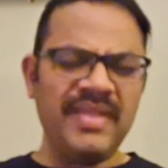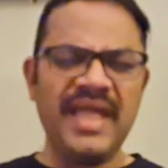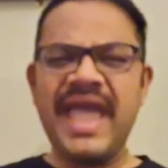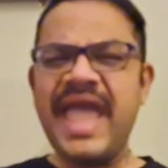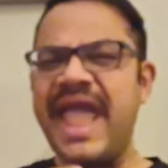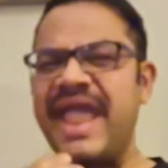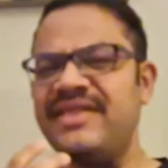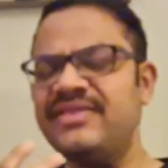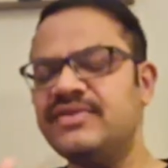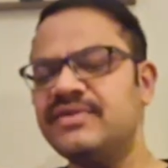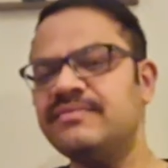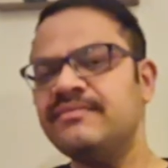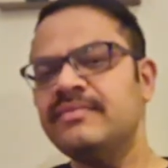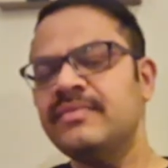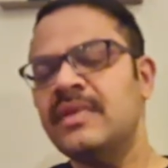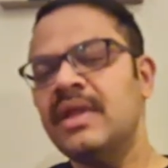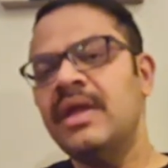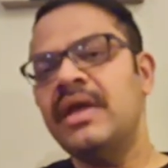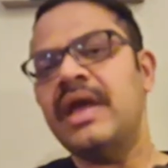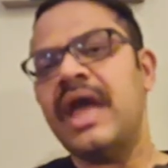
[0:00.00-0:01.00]
And
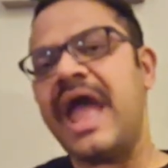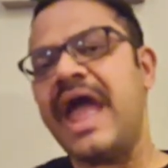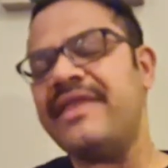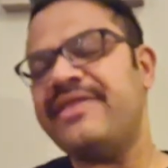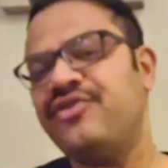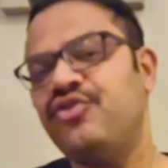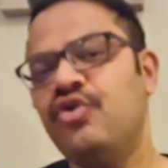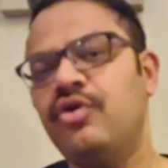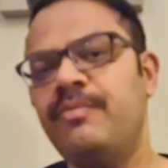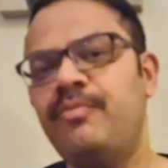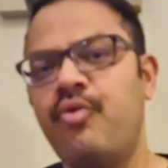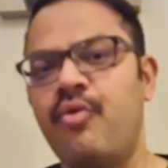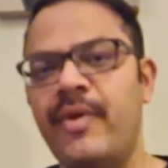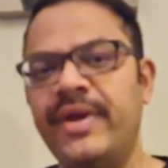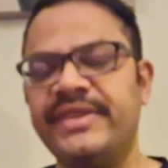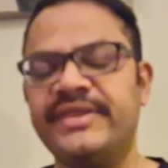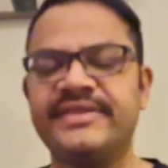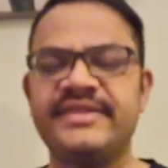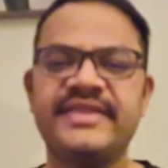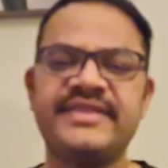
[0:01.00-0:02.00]
at no
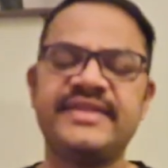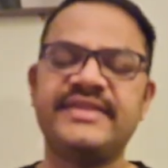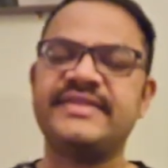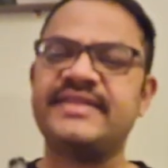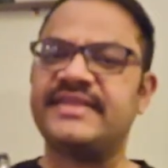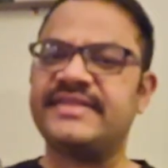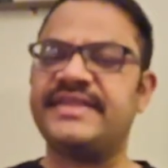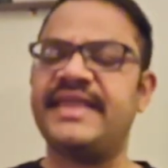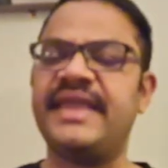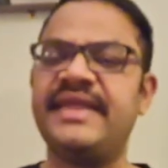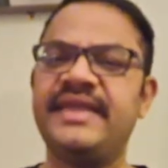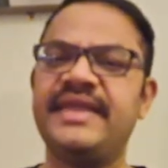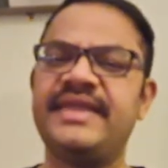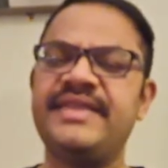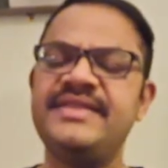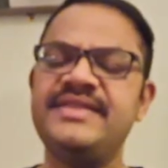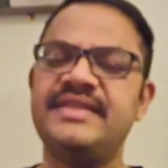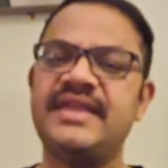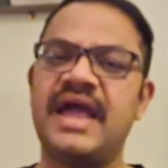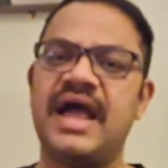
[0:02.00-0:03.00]
point, this is the
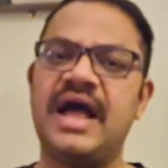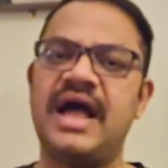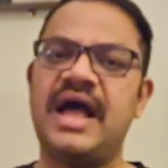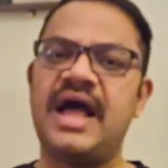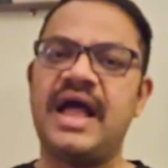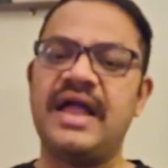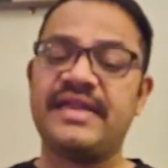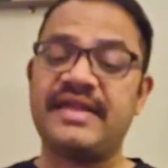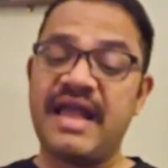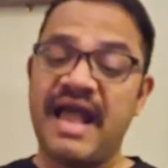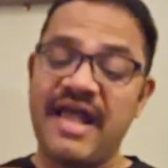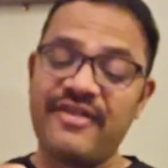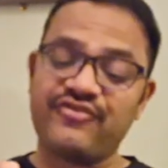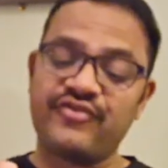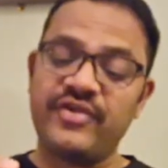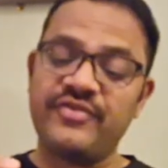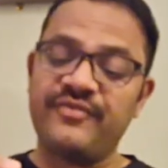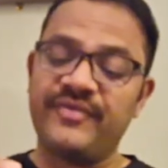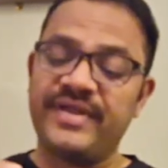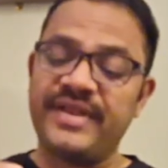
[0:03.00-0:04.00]
second cask
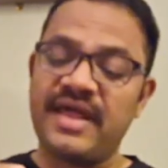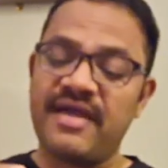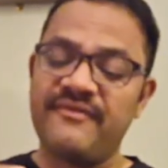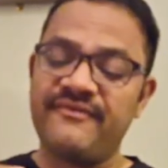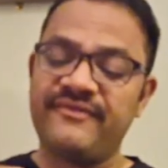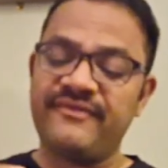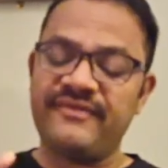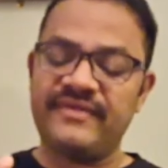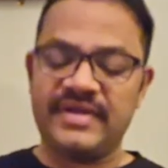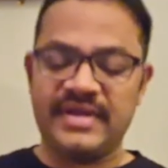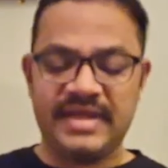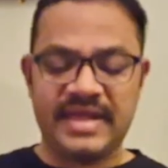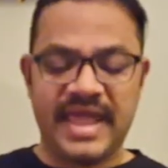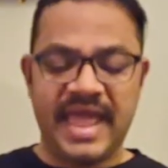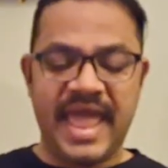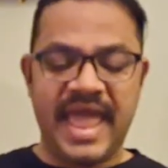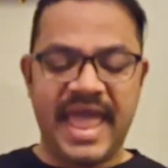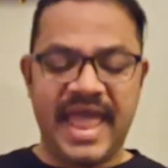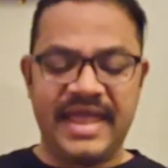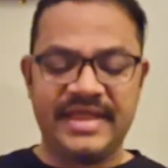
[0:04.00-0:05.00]
strength one I've
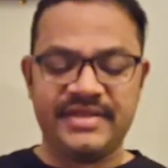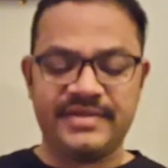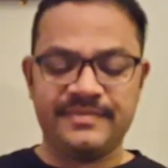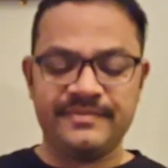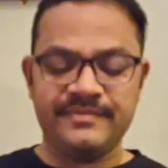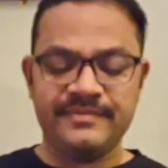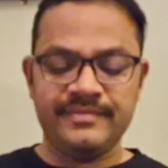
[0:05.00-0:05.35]
had.